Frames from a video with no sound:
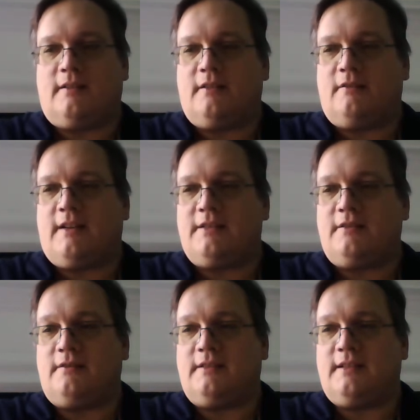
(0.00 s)

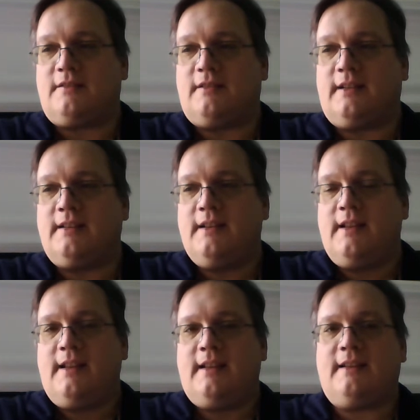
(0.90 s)
congressional district,
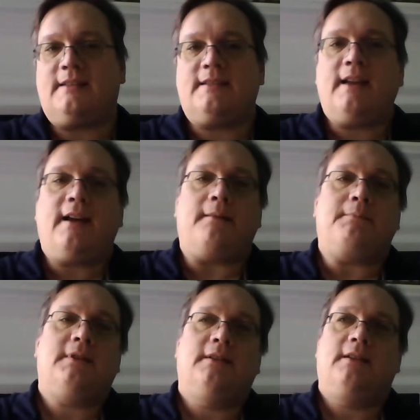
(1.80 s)

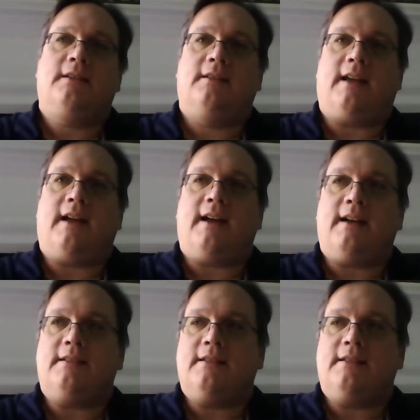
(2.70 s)
except that